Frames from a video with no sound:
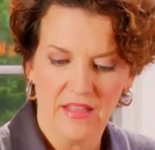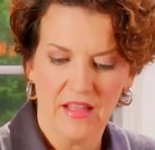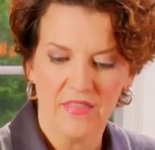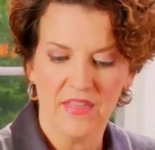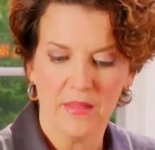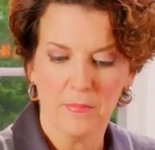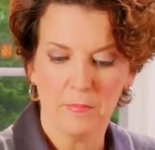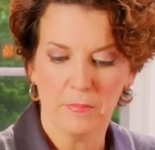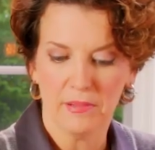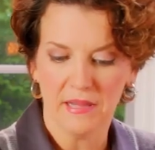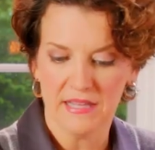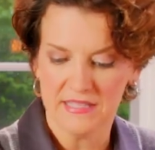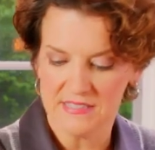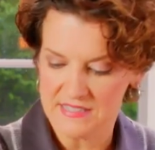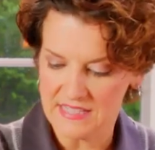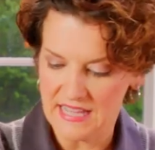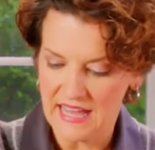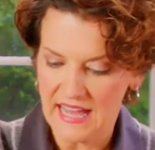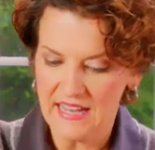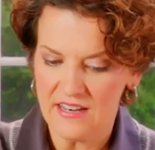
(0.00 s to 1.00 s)
and then
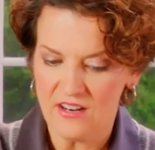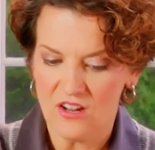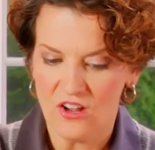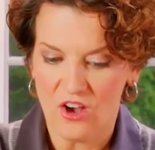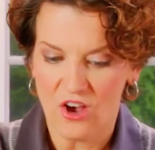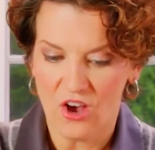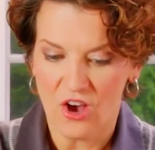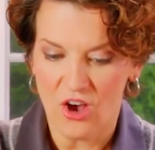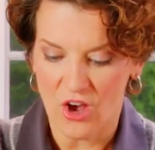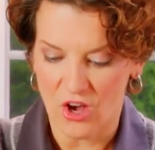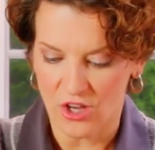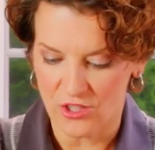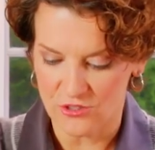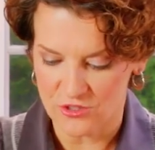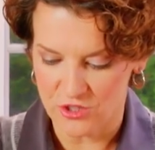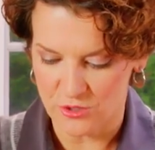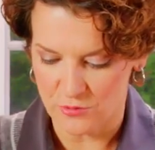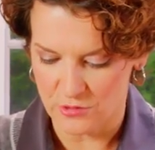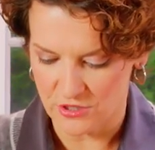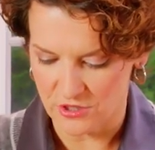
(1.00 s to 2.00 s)
place that
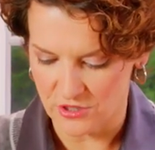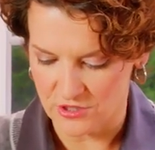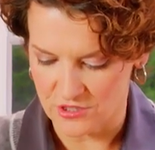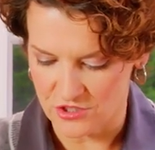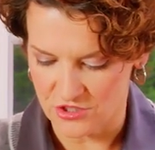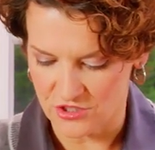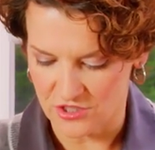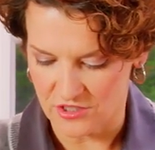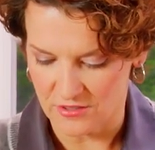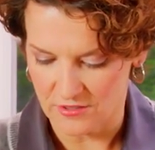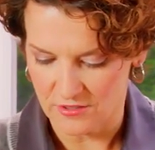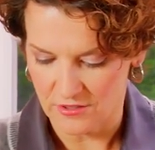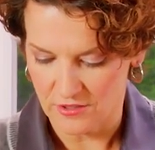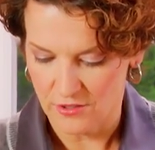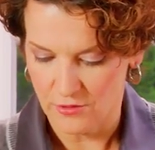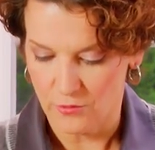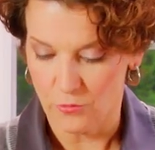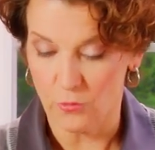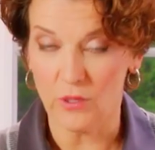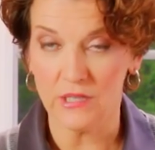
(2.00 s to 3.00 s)
onto a cookie sheet.
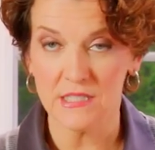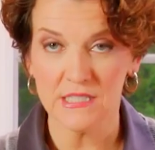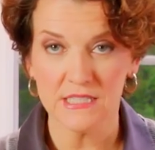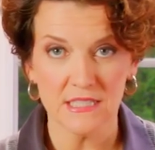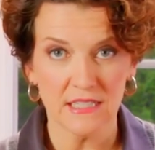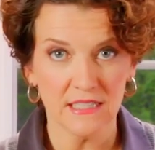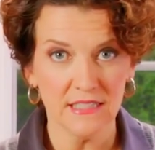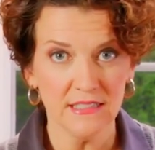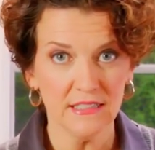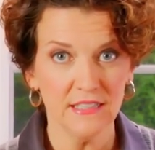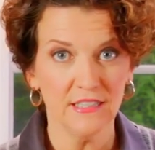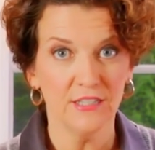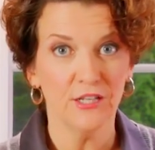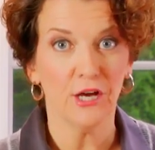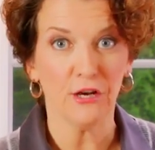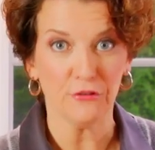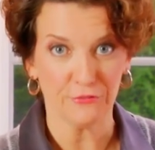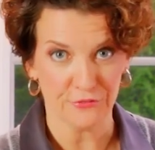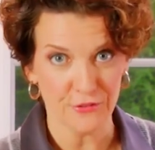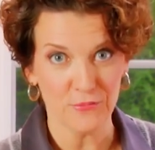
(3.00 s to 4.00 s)
One done,
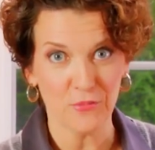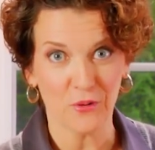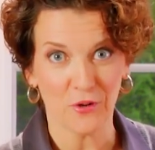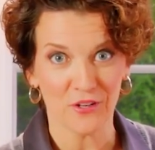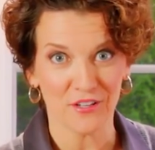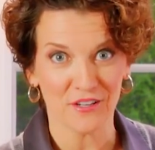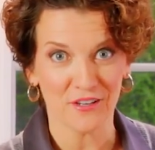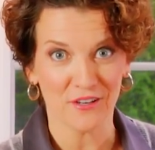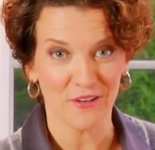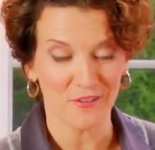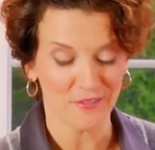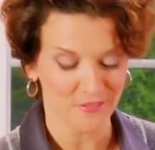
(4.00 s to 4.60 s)
a few more to go.